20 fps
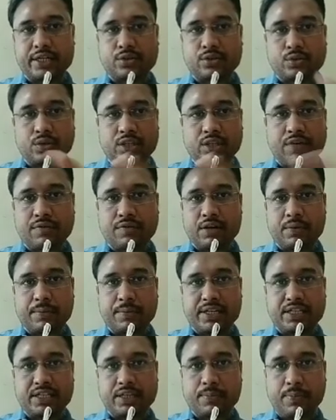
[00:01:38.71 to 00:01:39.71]
so they will
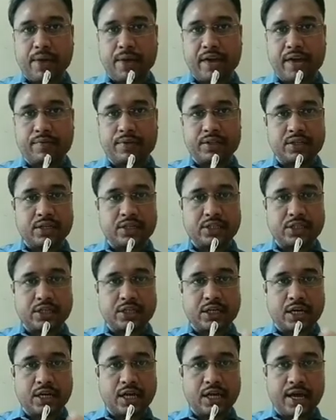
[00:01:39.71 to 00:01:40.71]
multiply with each
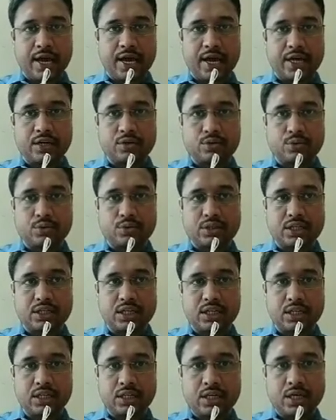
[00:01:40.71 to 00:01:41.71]
other, a into
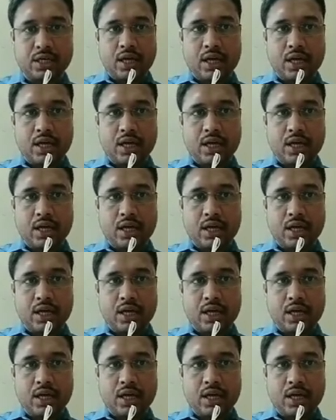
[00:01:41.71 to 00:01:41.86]
c,